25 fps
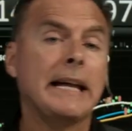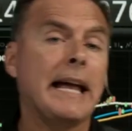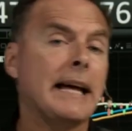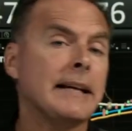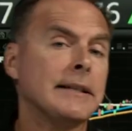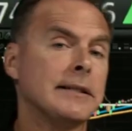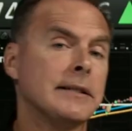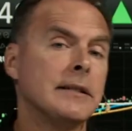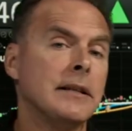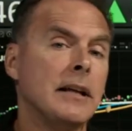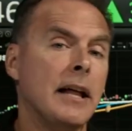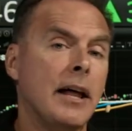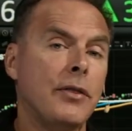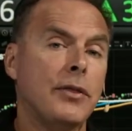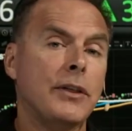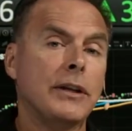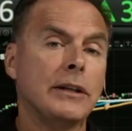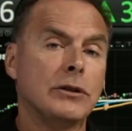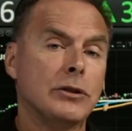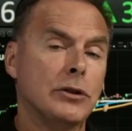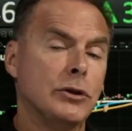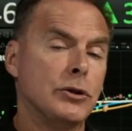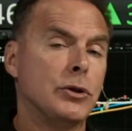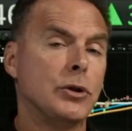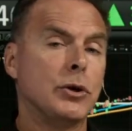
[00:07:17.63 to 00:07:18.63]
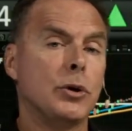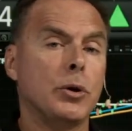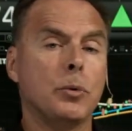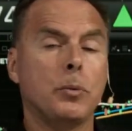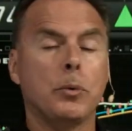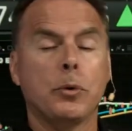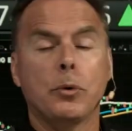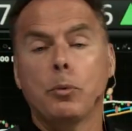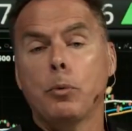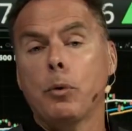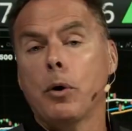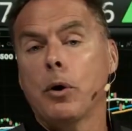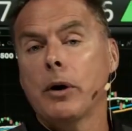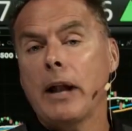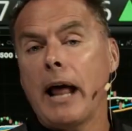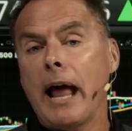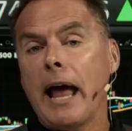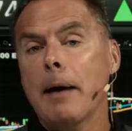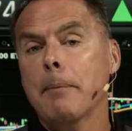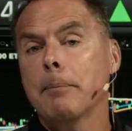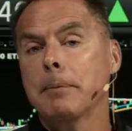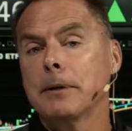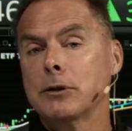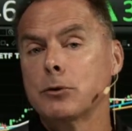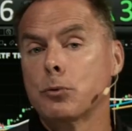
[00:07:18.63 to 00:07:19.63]
has nothing to do with what
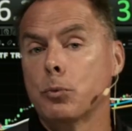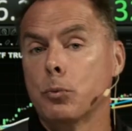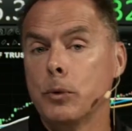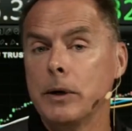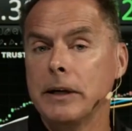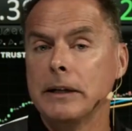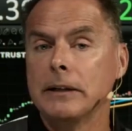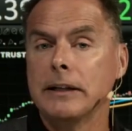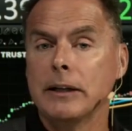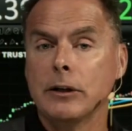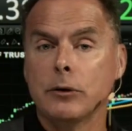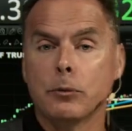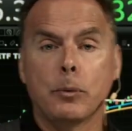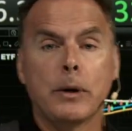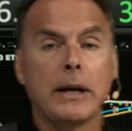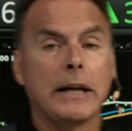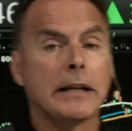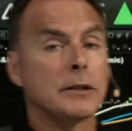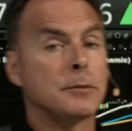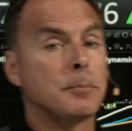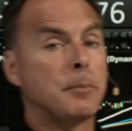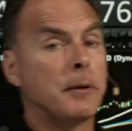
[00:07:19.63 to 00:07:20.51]
happens really in rents.